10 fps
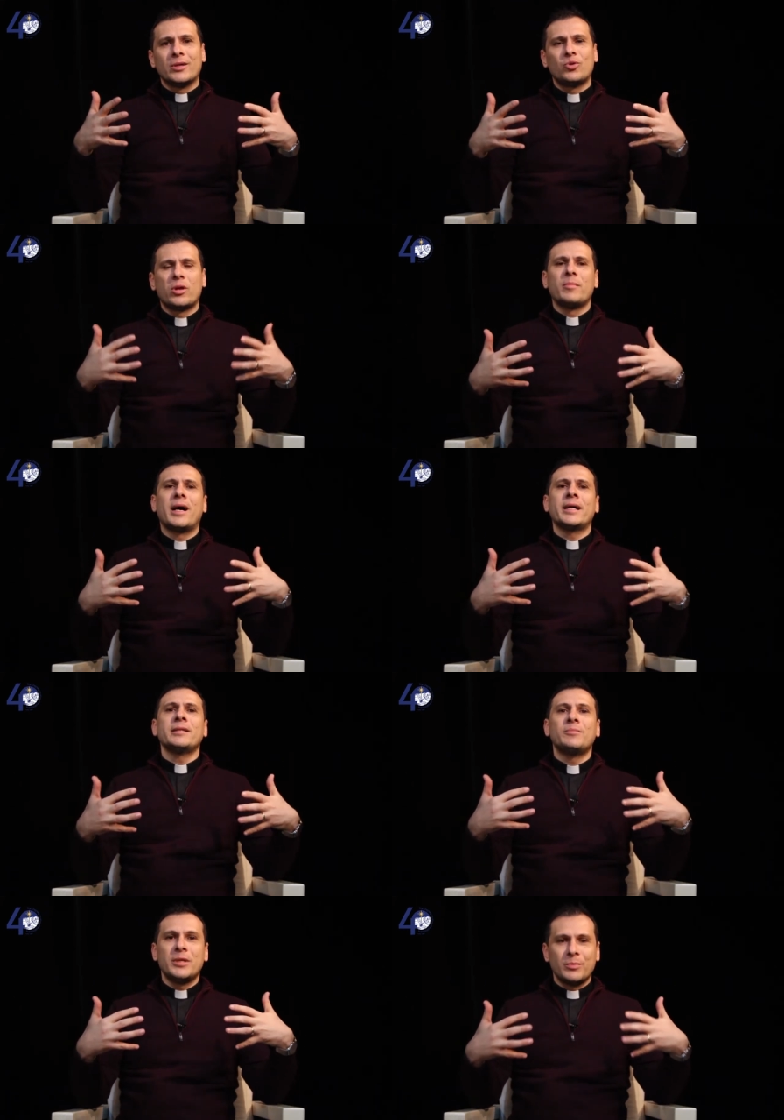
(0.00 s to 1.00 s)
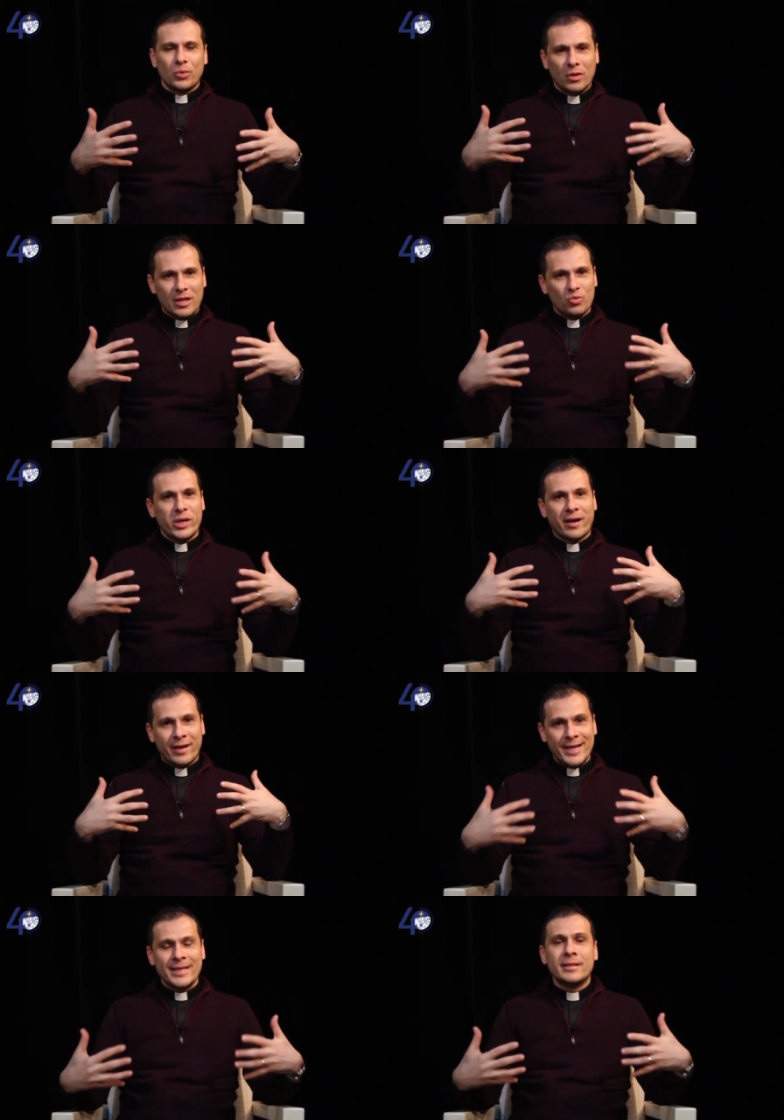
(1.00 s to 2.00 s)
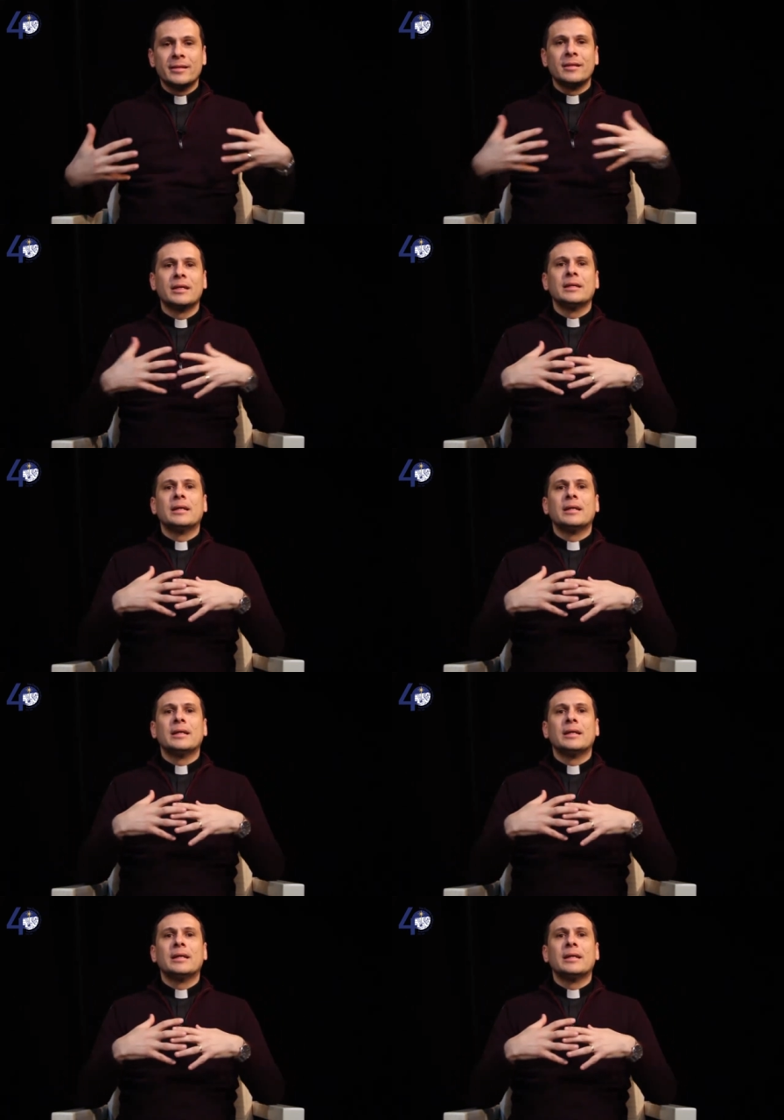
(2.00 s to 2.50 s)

to remind people that we are needed,